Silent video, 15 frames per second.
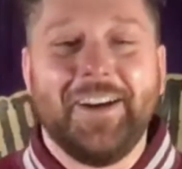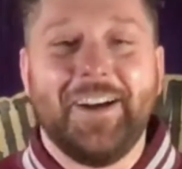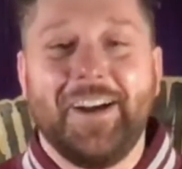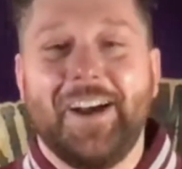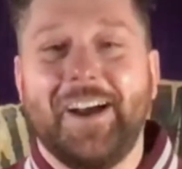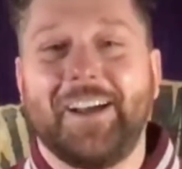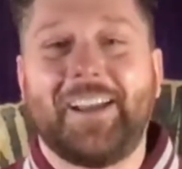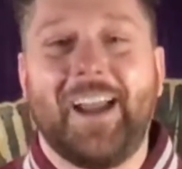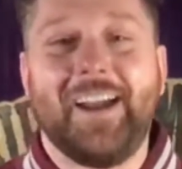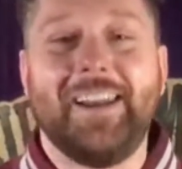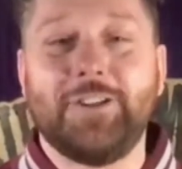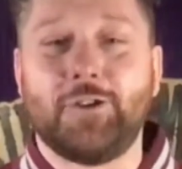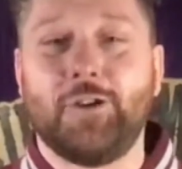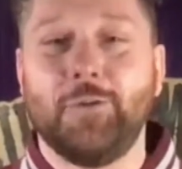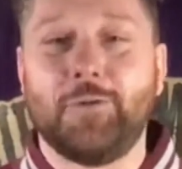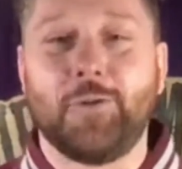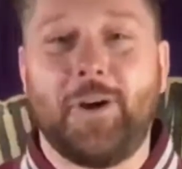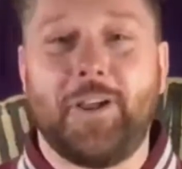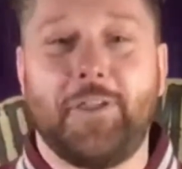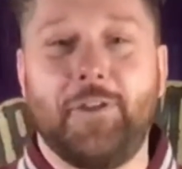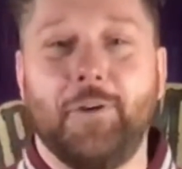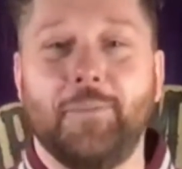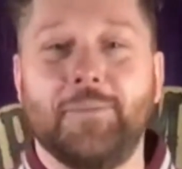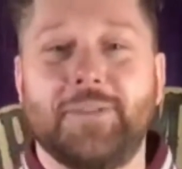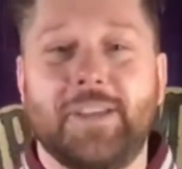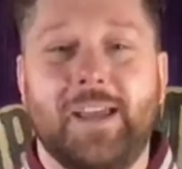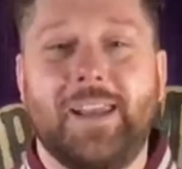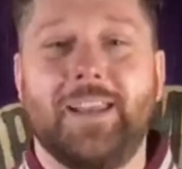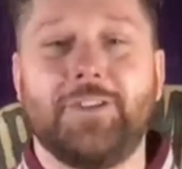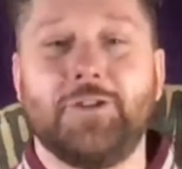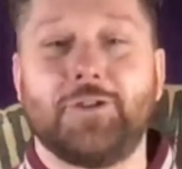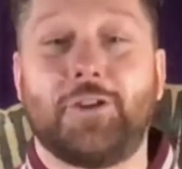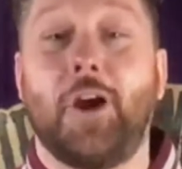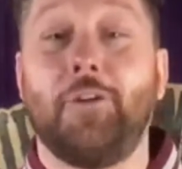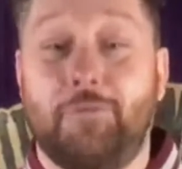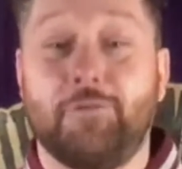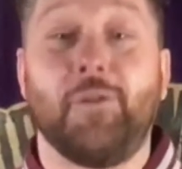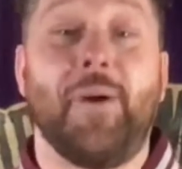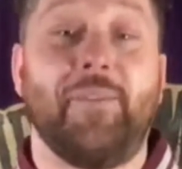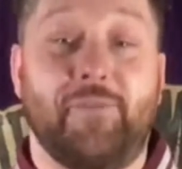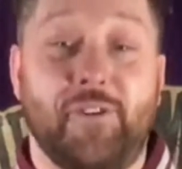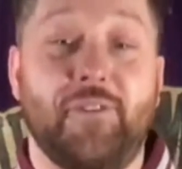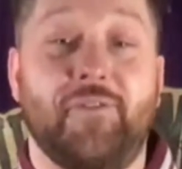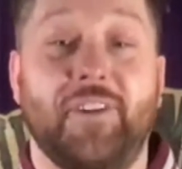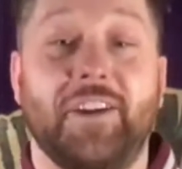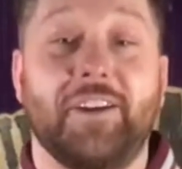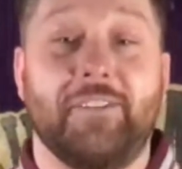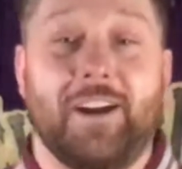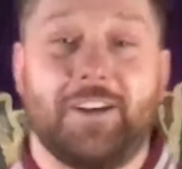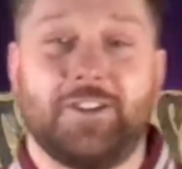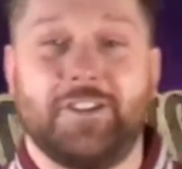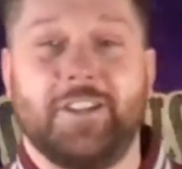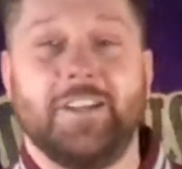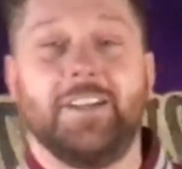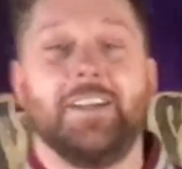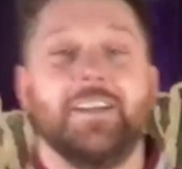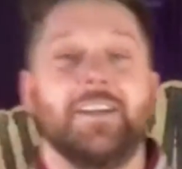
Okay, let's just come to our thumbs, and let's just go through every finger, actually.